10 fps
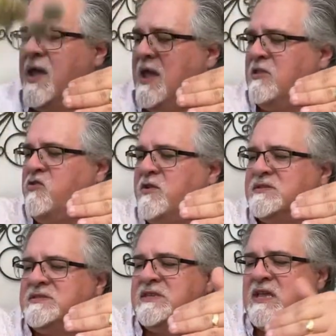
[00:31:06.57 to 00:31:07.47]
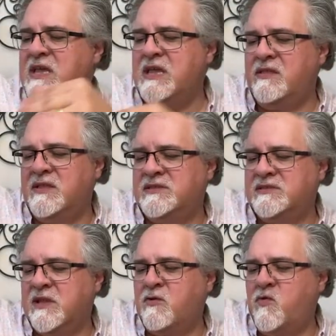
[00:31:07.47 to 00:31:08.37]
And you can see this is
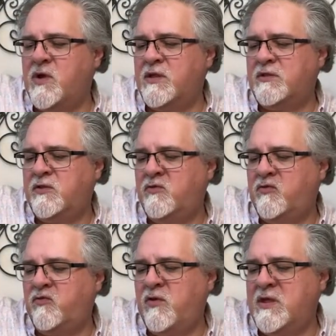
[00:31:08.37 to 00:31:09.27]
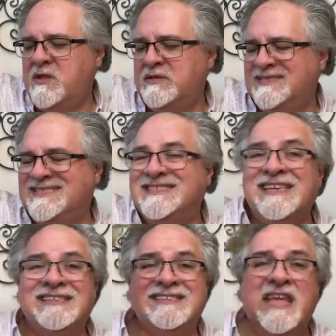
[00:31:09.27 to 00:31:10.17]
like a 1, 2, 3,
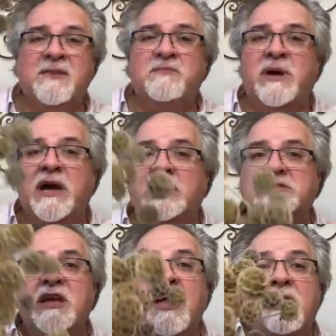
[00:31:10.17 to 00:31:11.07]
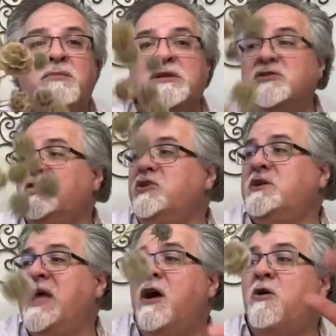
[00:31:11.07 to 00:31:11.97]
6 stem bunch. But look
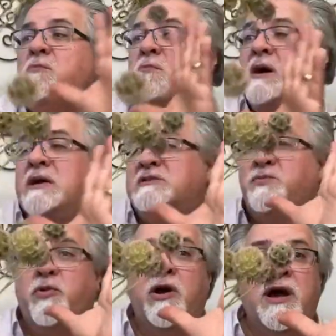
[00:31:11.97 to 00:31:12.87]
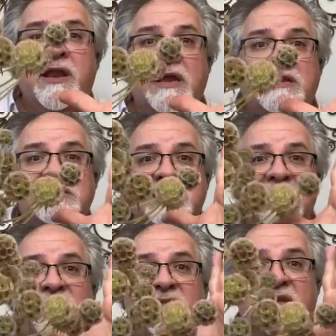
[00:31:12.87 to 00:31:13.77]
how much product is
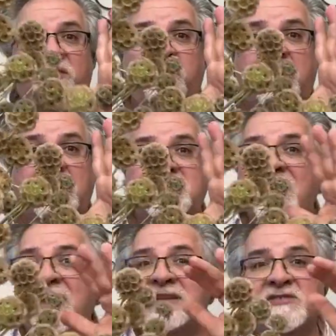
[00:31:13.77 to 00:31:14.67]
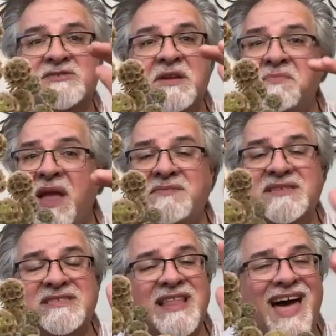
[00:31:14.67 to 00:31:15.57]
in this bunch. So sometimes
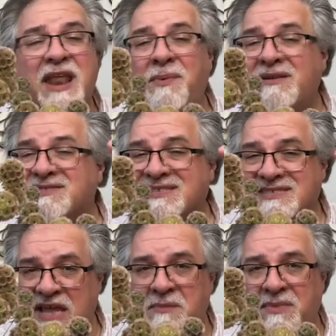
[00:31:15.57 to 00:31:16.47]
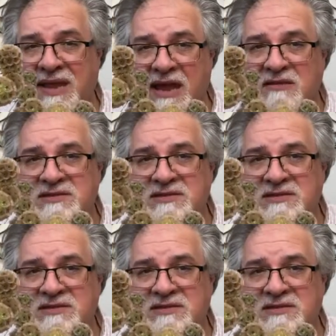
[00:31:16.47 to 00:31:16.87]
it's not about stem count.